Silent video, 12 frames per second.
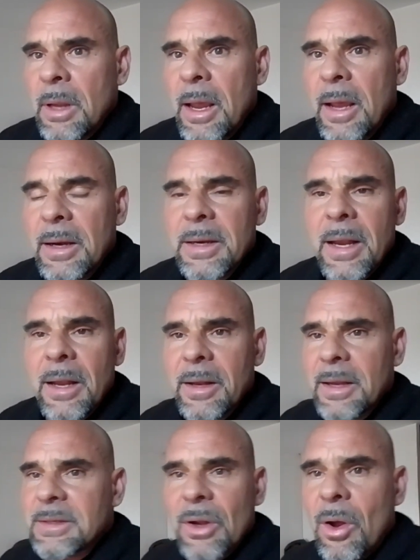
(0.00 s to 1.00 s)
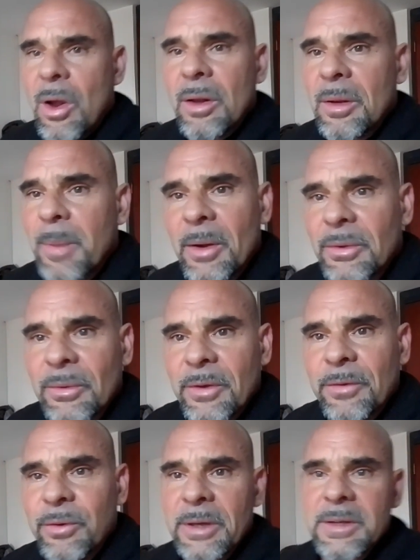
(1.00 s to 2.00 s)
And it's all about the
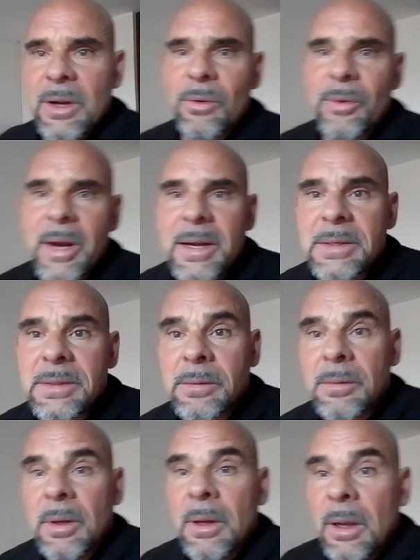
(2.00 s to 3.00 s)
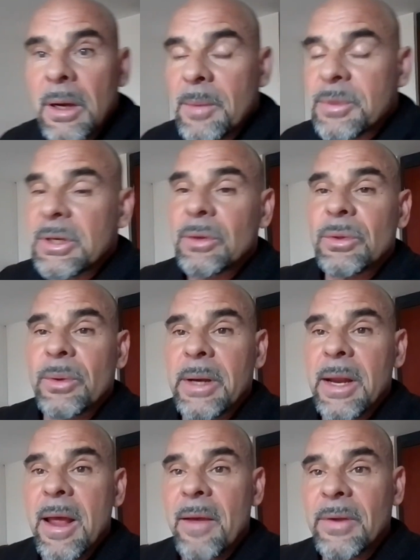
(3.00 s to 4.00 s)
front delt raise. And I'm still doing
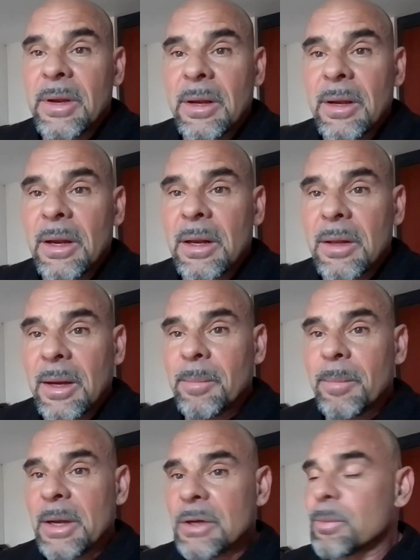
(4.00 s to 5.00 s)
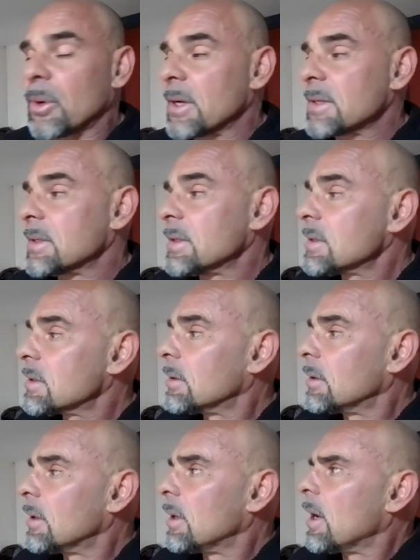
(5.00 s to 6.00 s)
heavy incline bench presses.
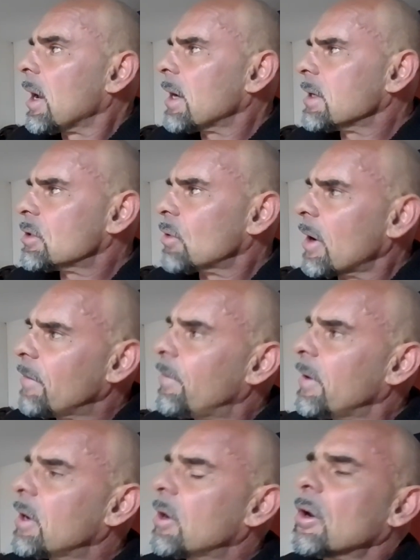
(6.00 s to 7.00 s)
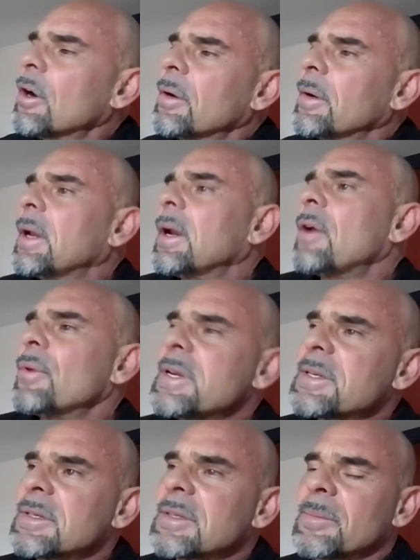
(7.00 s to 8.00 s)
And so I figure, and I
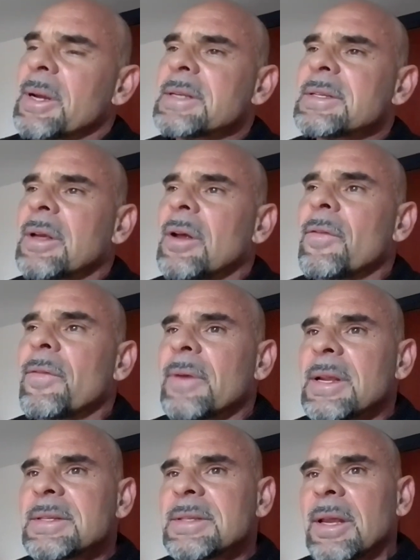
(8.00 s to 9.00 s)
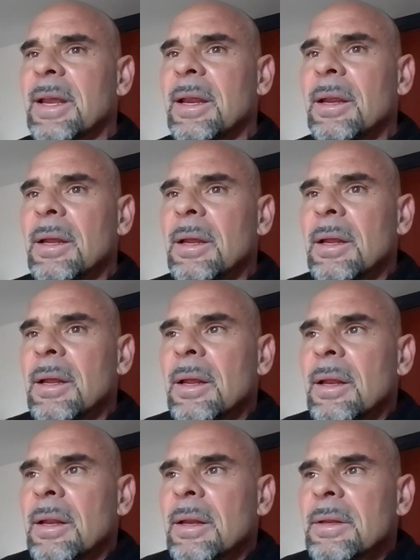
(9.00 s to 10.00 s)
reason to myself, and I say,
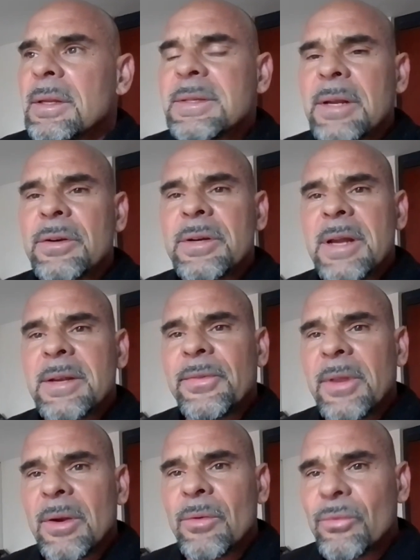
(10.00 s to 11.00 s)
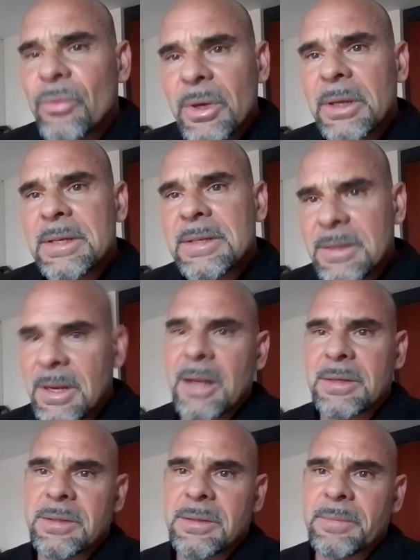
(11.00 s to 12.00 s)
this internet thing really
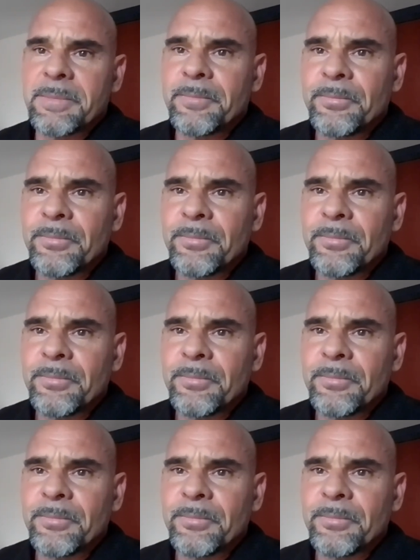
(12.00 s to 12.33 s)
sucks.